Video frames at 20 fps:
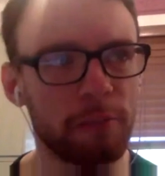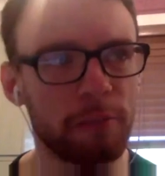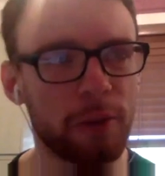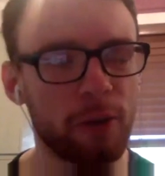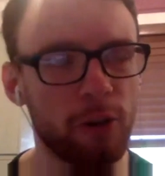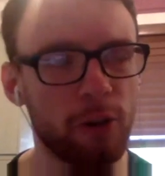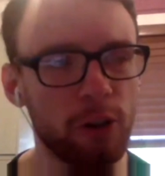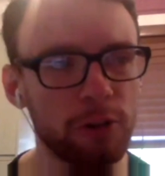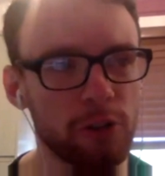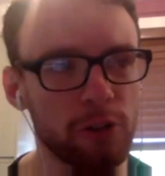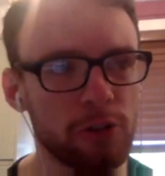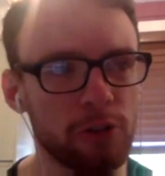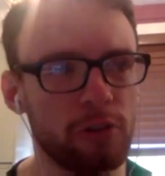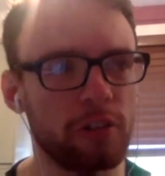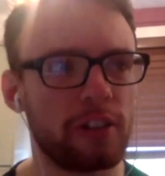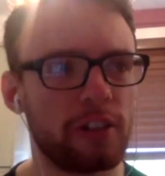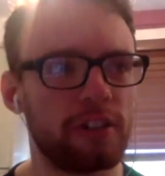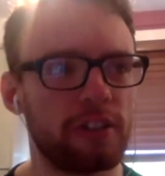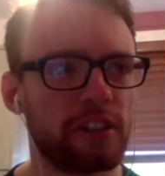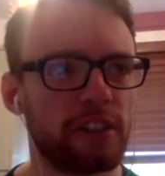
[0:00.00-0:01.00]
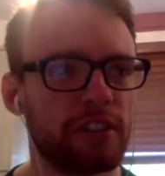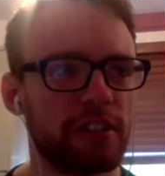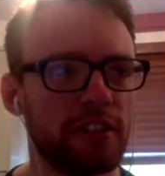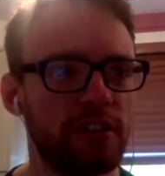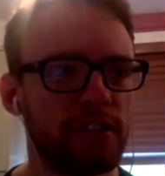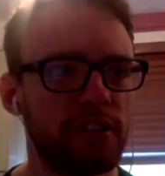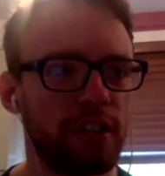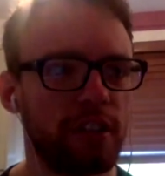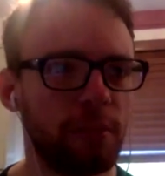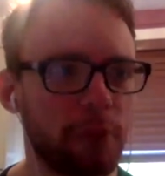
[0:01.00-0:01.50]
because we're showing
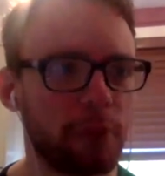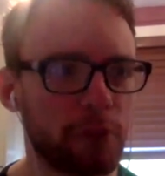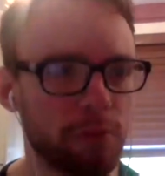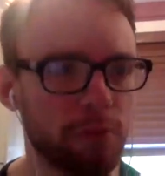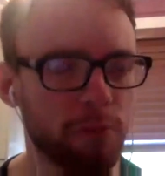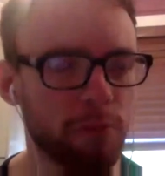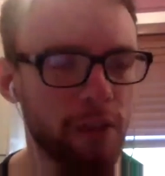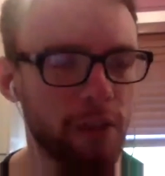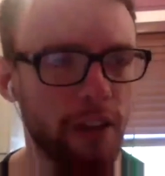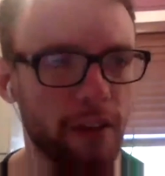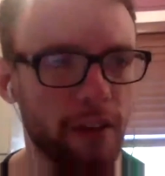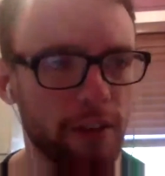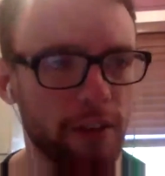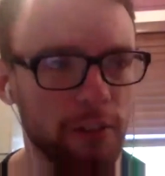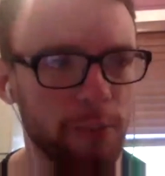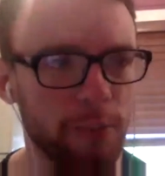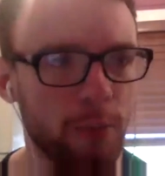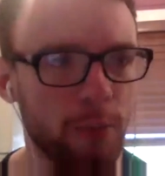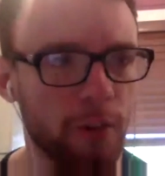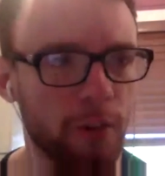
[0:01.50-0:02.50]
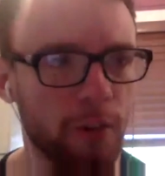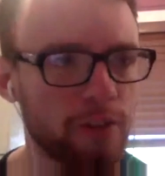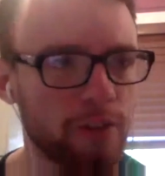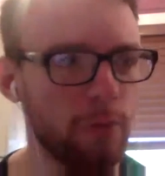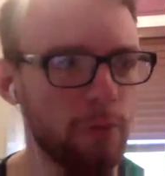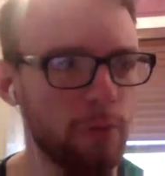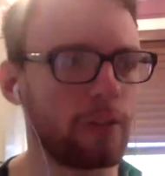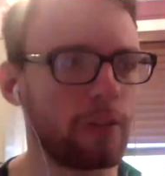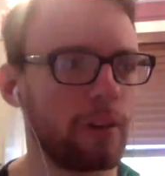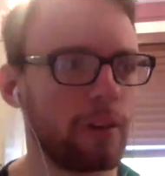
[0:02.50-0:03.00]
consistency and we're getting these points to the
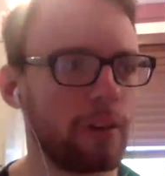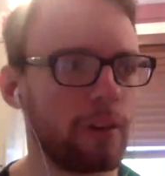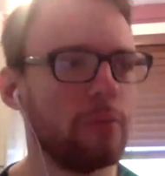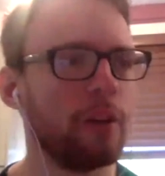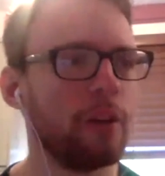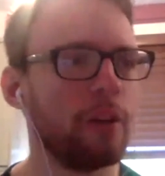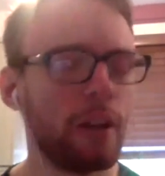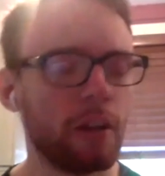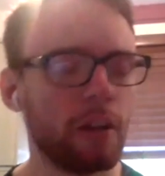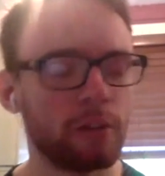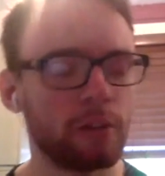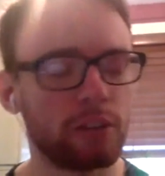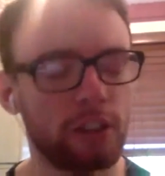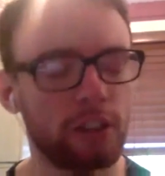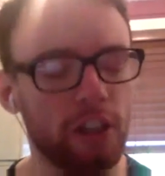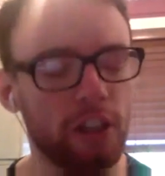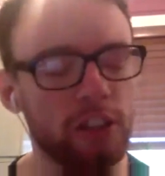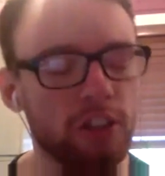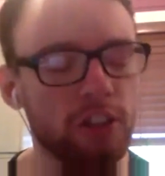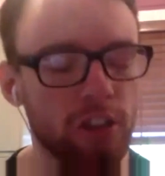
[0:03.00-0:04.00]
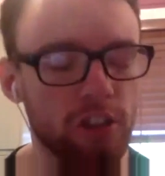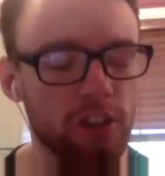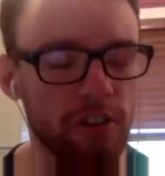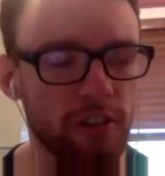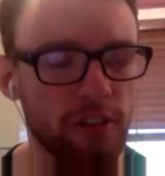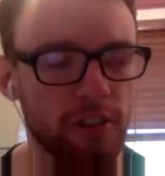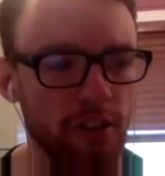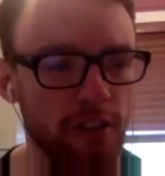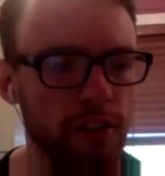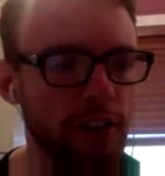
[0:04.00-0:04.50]
board now, sort of adjusting to
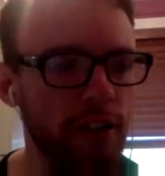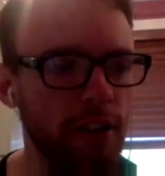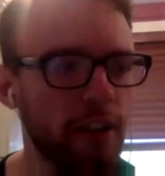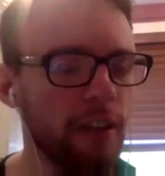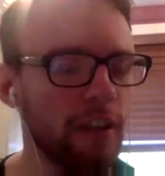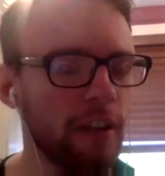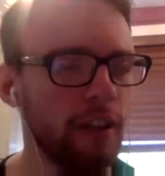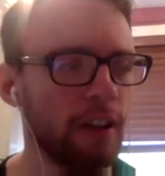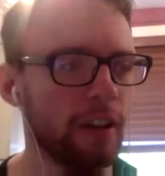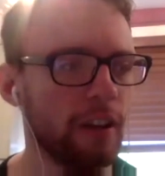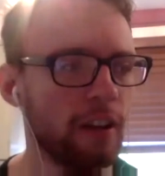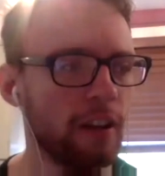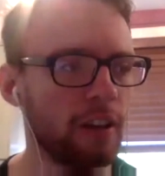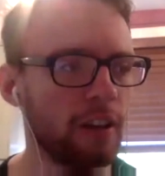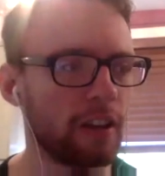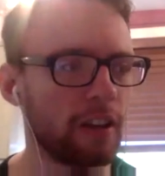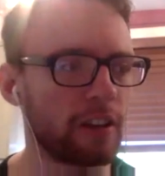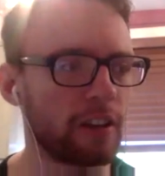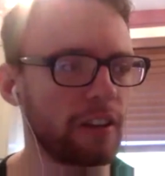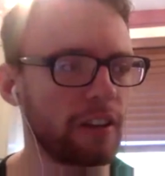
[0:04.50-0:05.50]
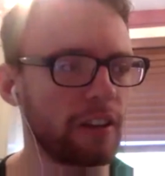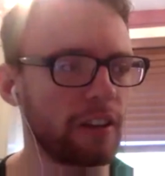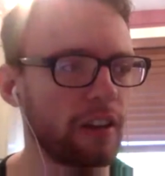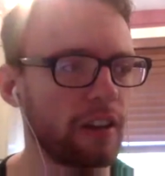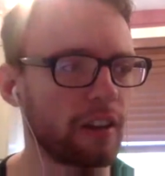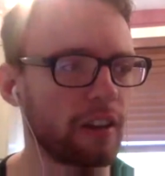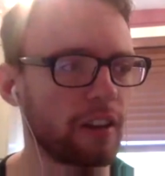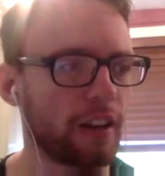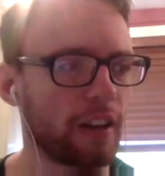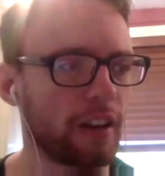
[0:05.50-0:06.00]
the league, I think
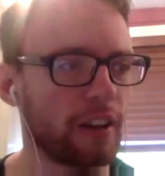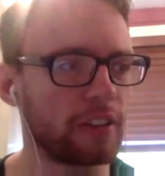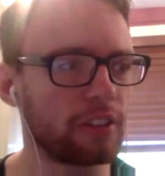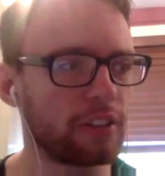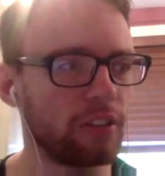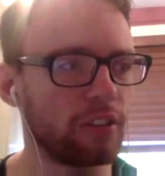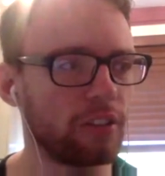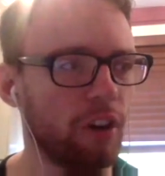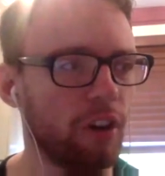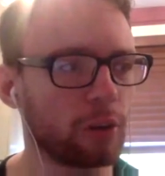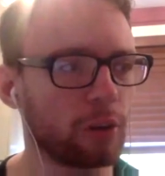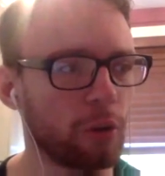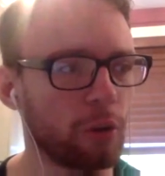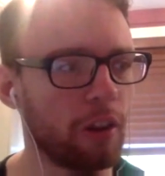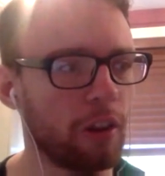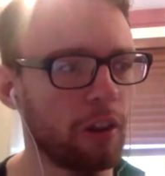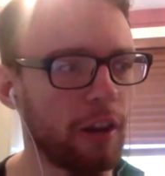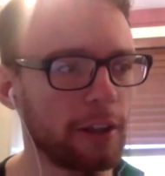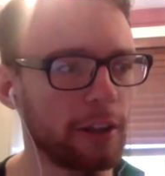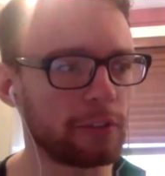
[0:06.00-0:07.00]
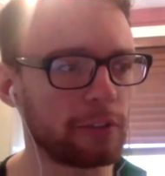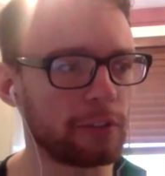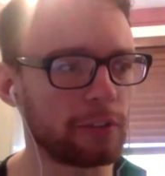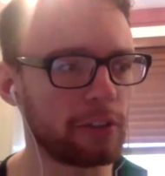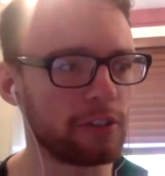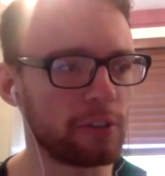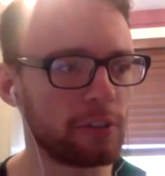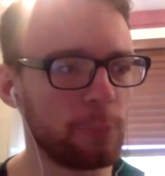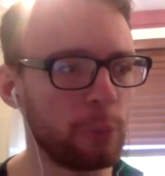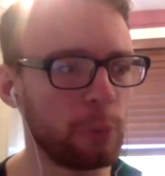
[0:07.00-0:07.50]
it's not at all asked for us
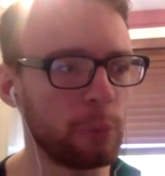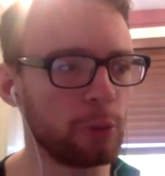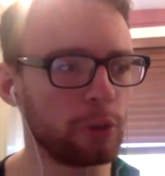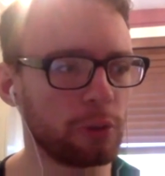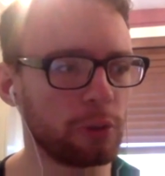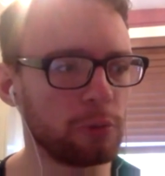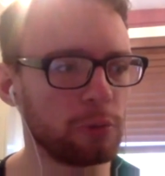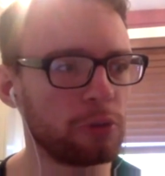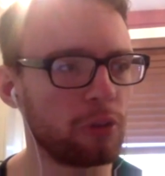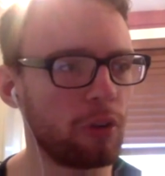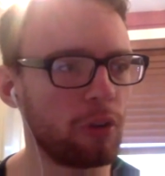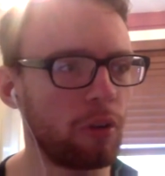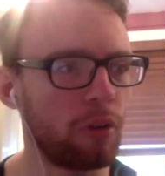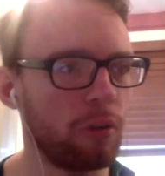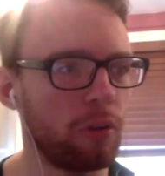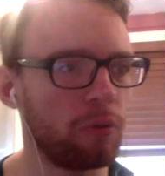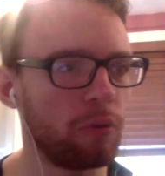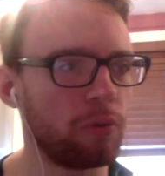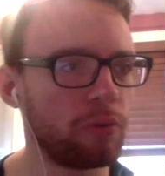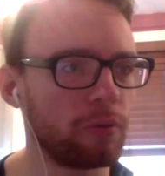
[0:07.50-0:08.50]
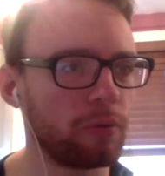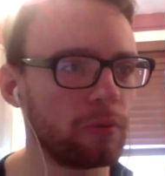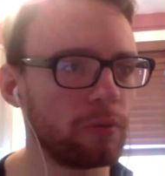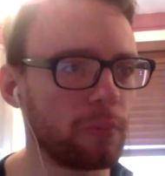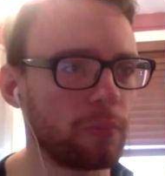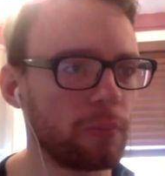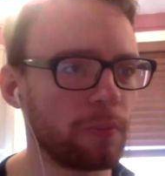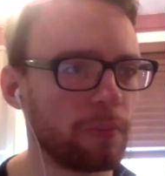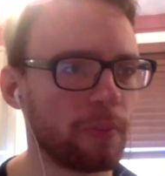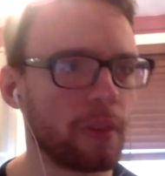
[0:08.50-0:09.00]
to put some sort of
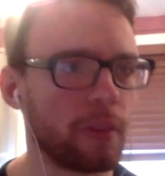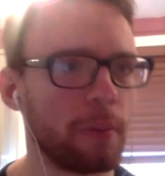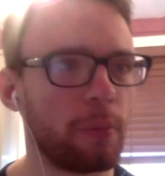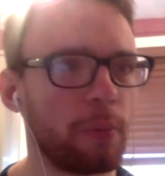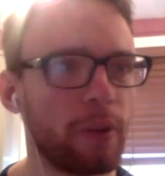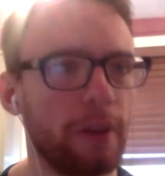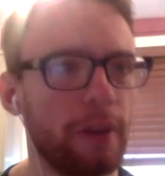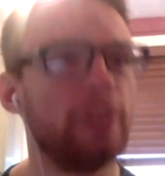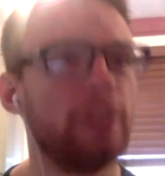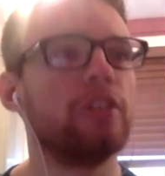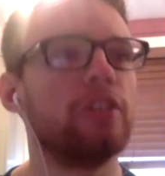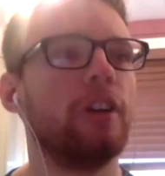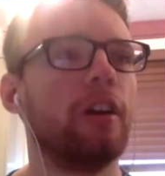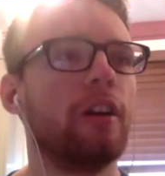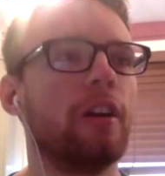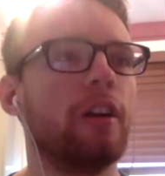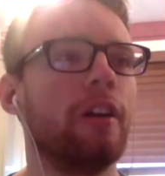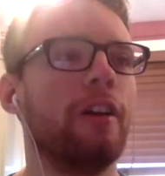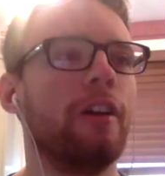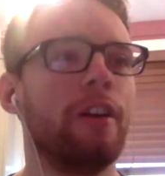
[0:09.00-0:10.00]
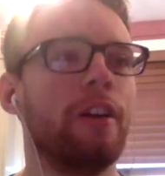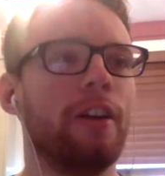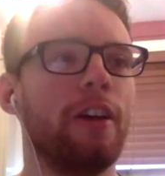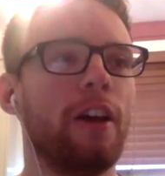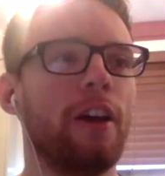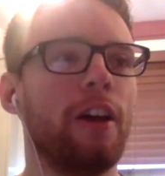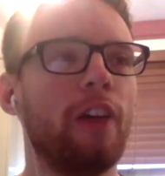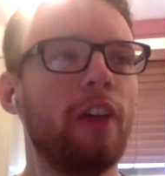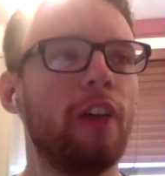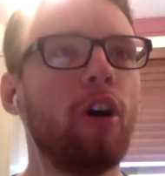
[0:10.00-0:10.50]
pressure,
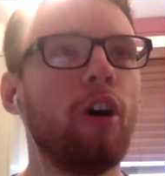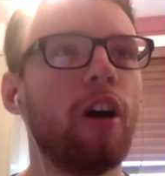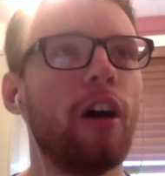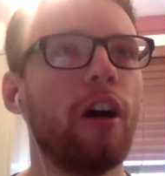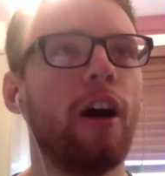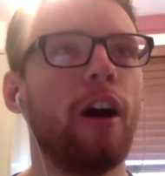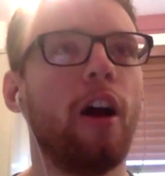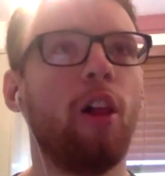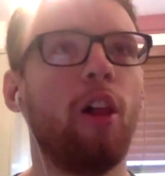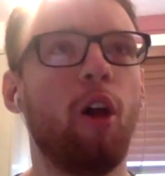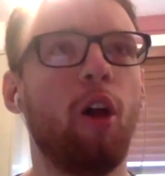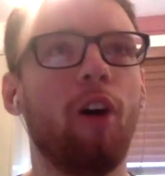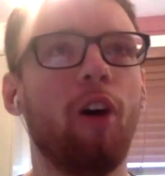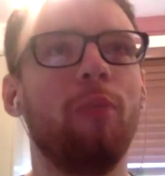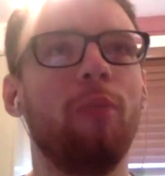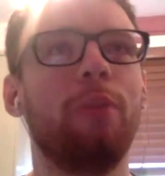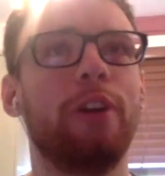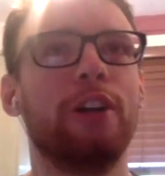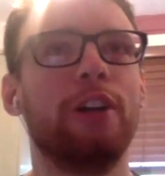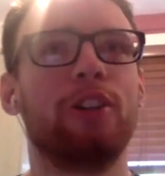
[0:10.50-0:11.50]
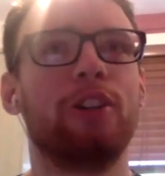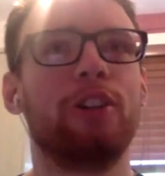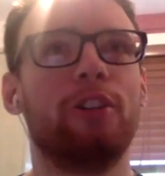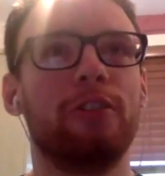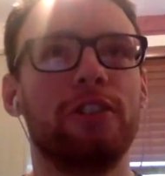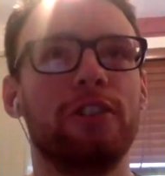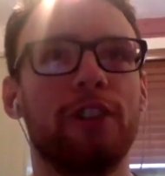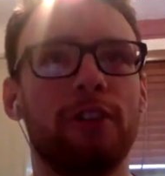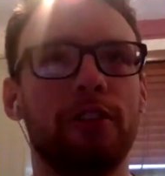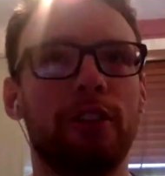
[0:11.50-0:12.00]
and not a lot of pressure on
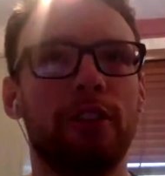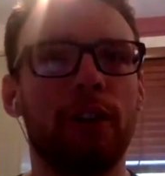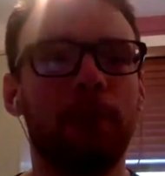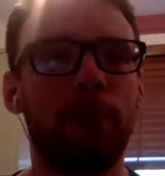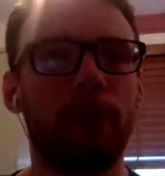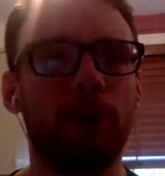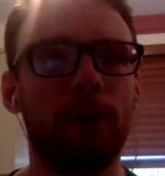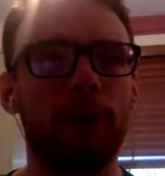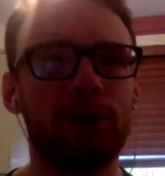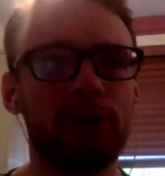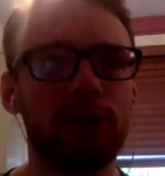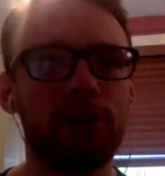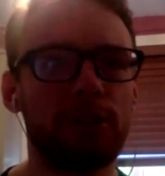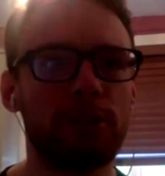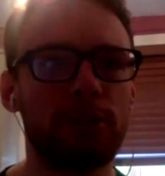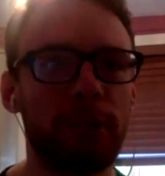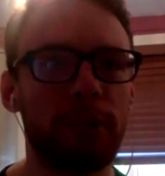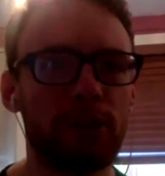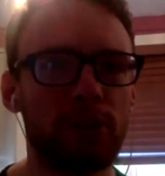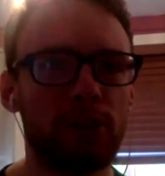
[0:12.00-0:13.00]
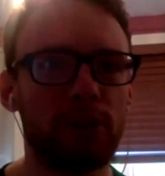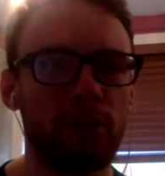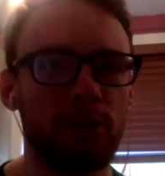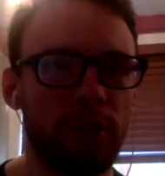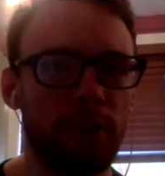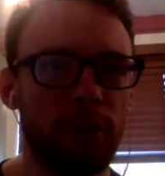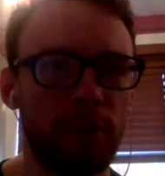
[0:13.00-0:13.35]
Celtic, but just to make sure that they know